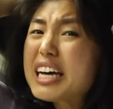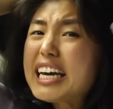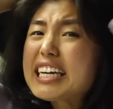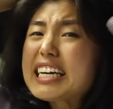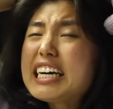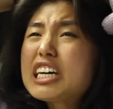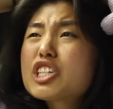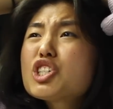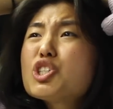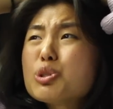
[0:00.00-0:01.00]
like
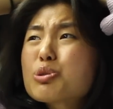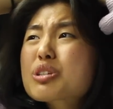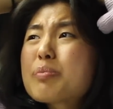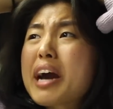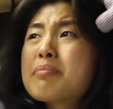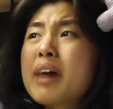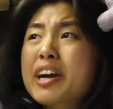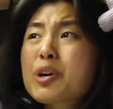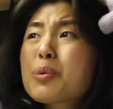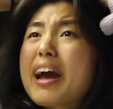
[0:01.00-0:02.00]
used my
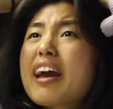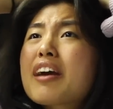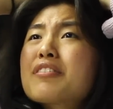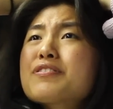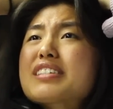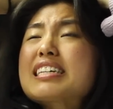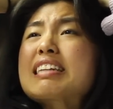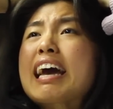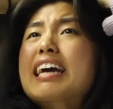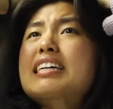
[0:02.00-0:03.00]
microwave to
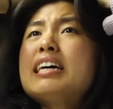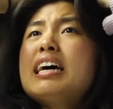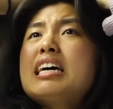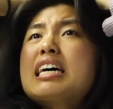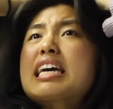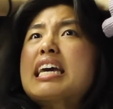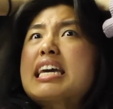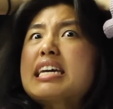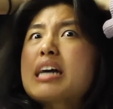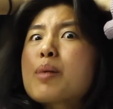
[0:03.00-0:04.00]
like
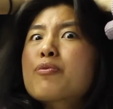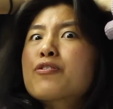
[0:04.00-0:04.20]
heat up